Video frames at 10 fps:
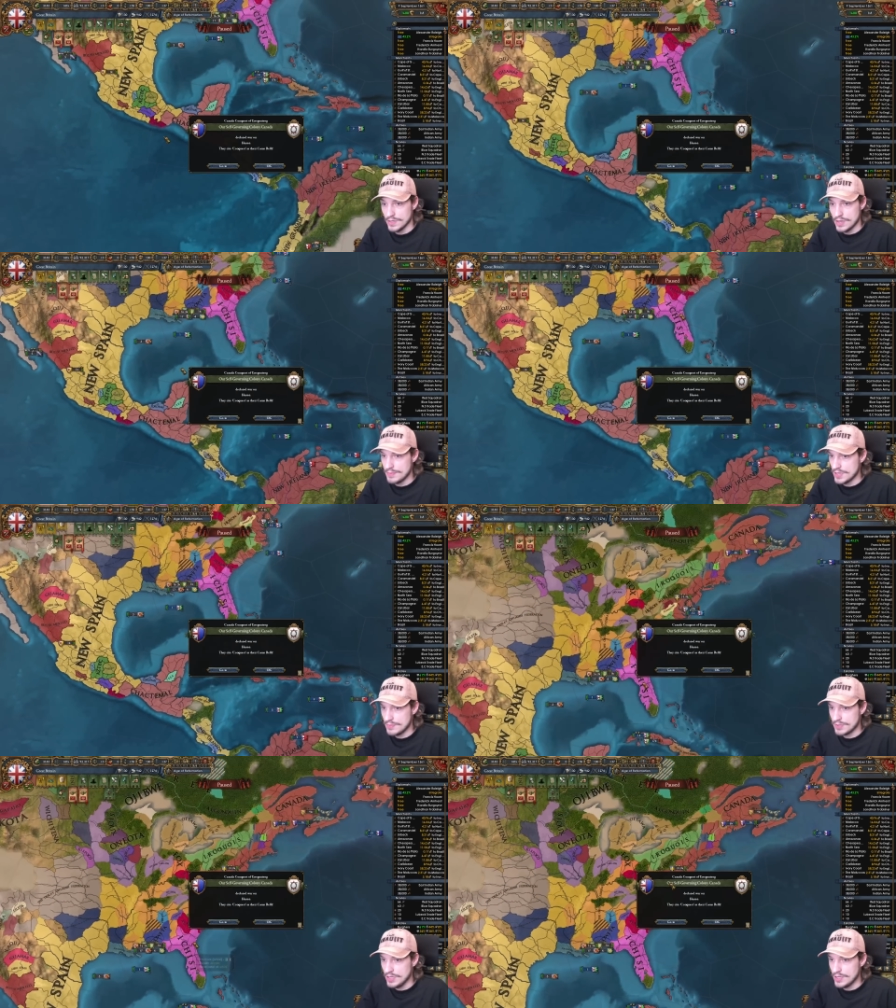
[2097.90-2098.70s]

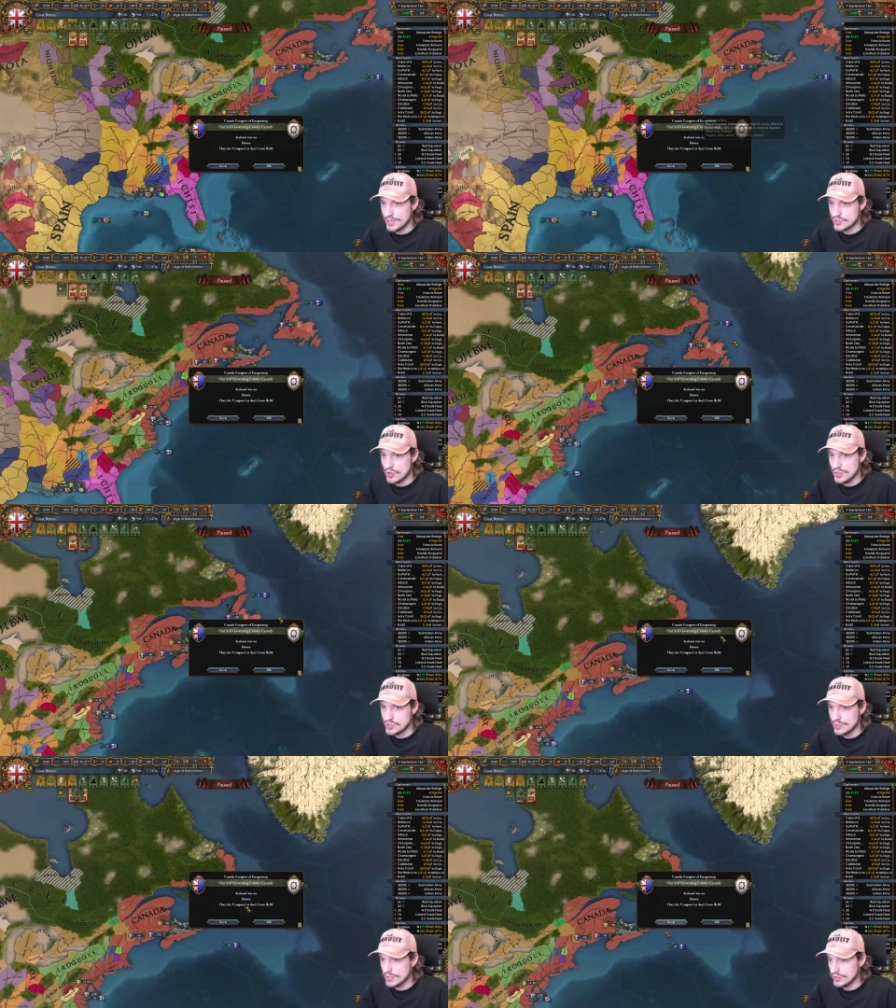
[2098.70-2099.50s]
Yep. Colonies are
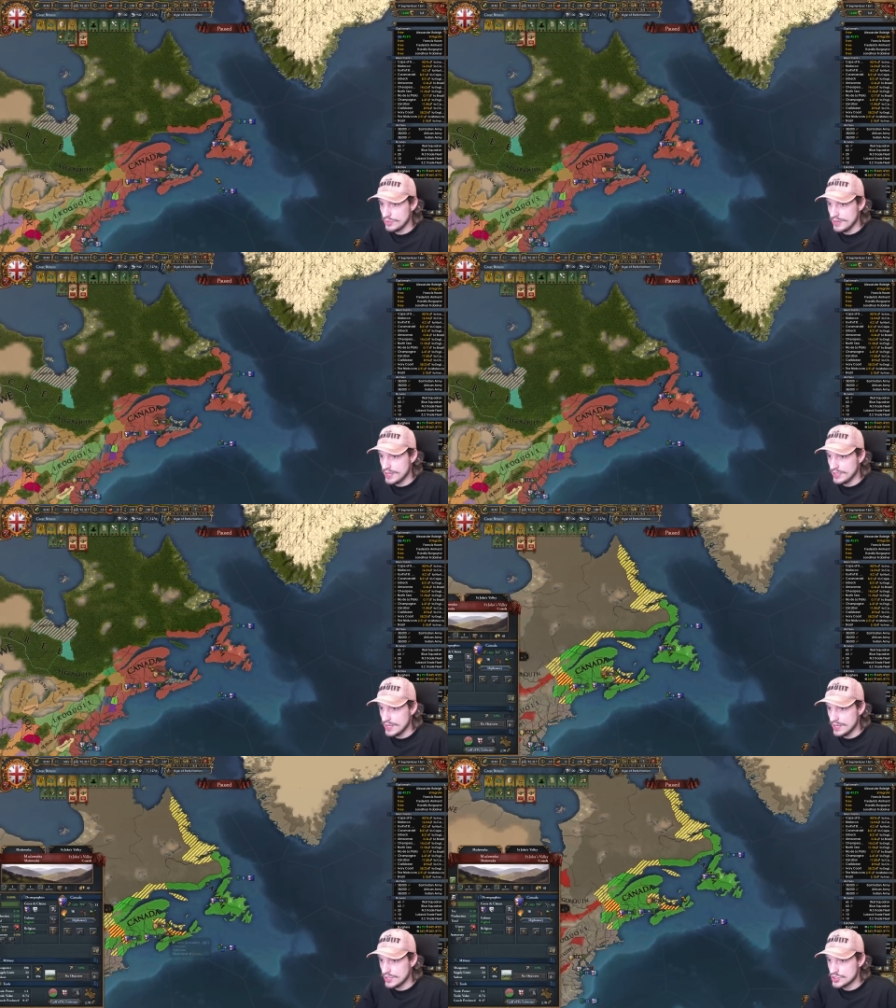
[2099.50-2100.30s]
also declaring, man.
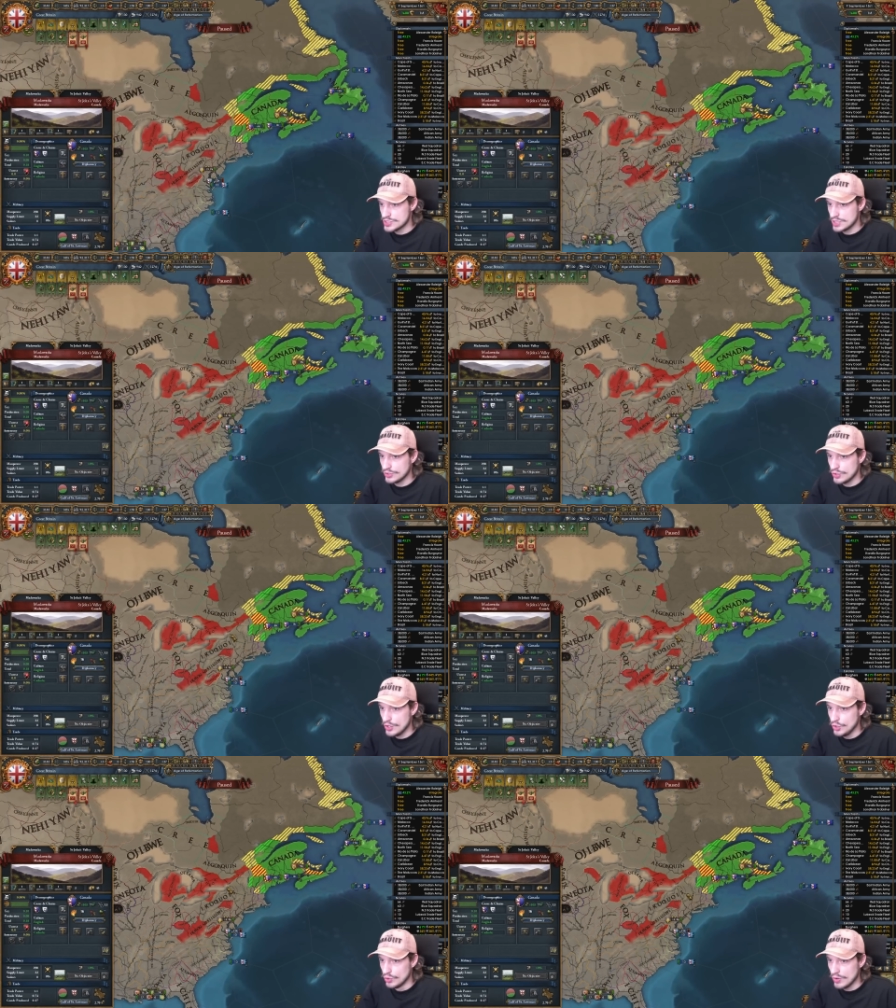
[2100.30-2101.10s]
Canada just declared
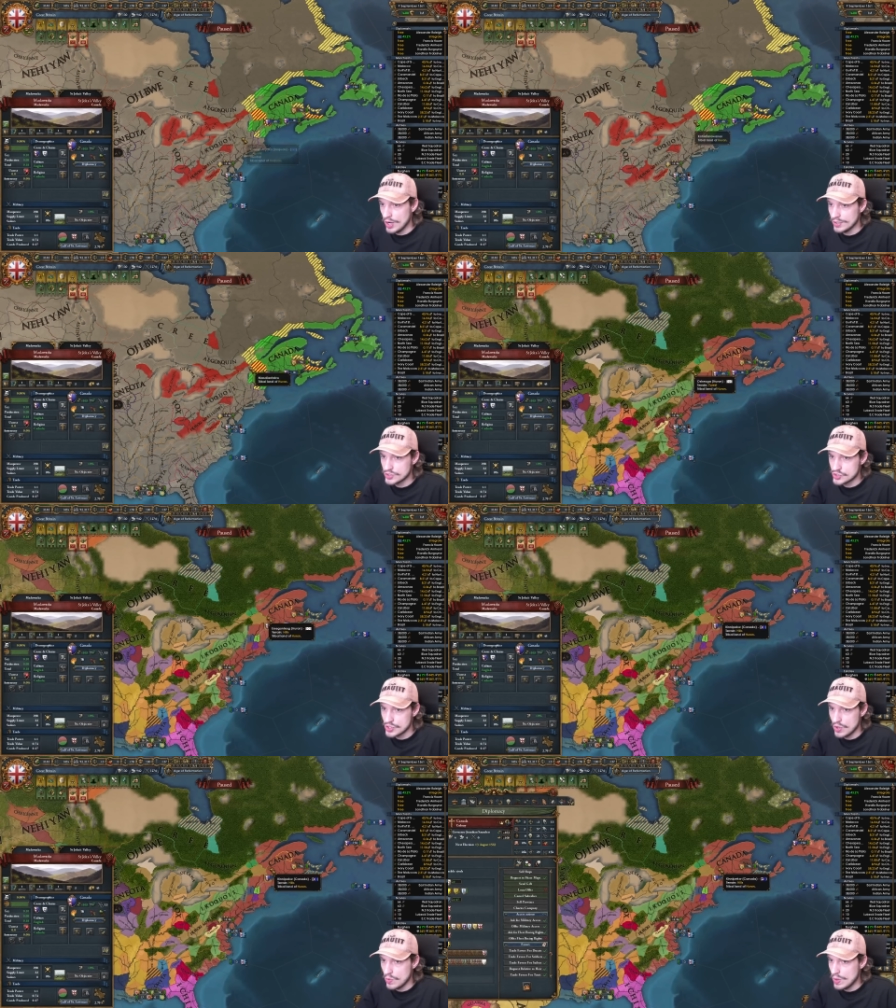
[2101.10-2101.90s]
on Huron,
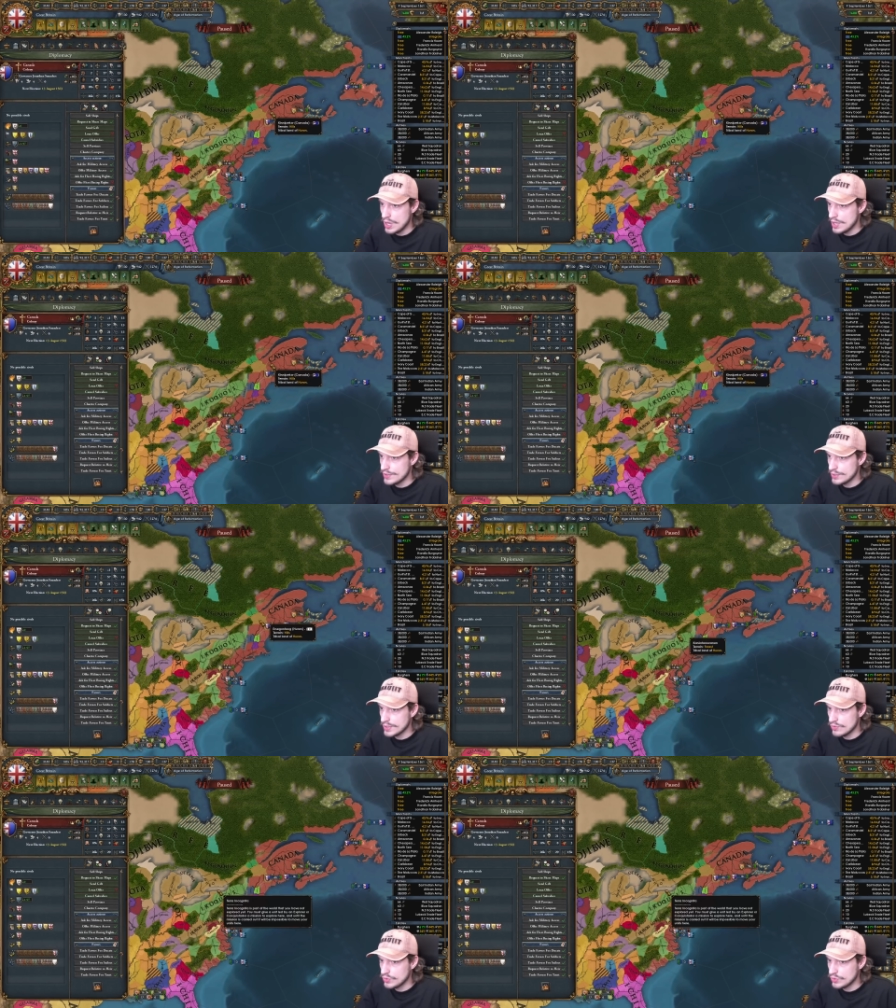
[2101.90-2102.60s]
so there we go.